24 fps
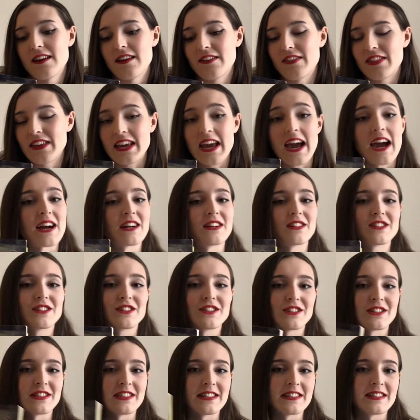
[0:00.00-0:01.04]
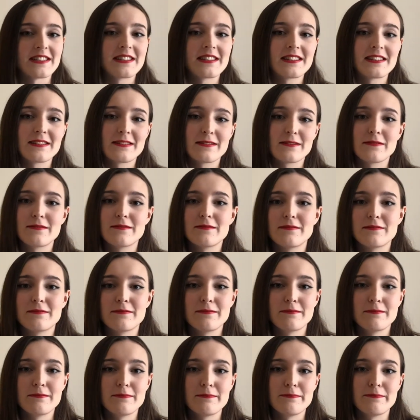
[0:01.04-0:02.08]
the character is
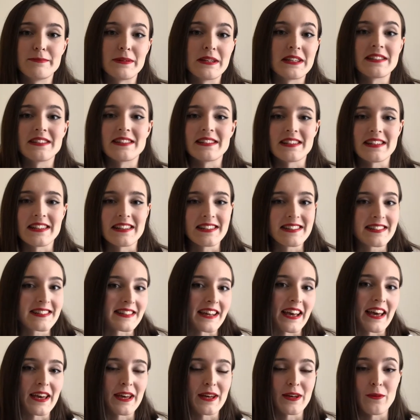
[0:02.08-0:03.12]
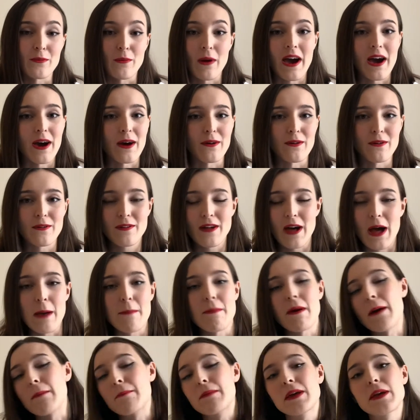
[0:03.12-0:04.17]
basically saying, wow, I
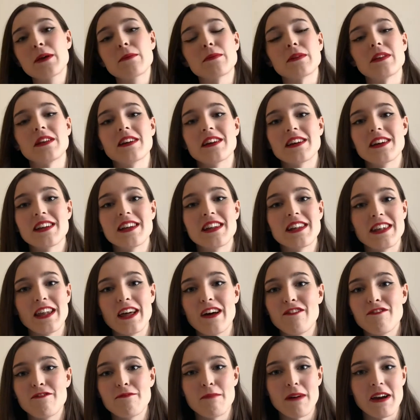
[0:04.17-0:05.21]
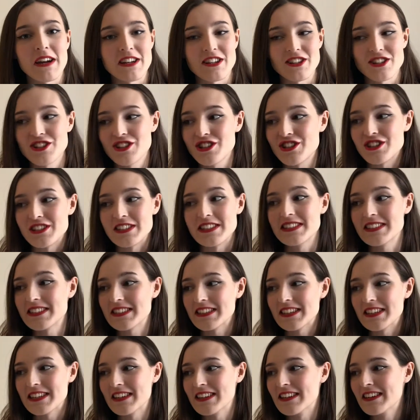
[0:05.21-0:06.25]
bet people are gonna love my
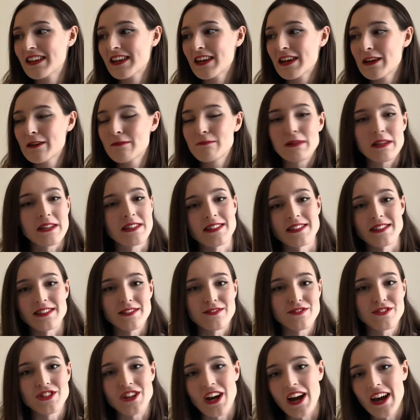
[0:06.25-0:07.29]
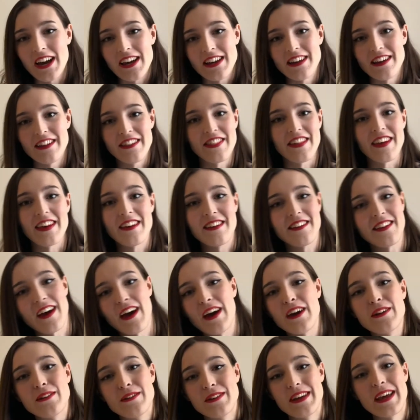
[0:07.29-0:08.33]
shitty pieces of china that I
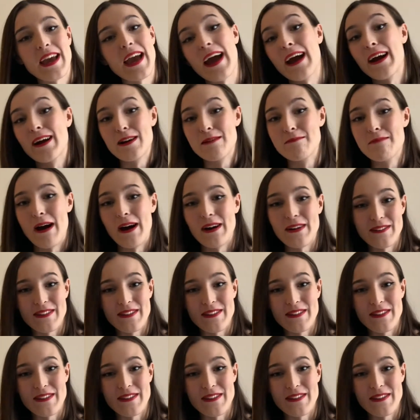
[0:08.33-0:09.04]
don't care about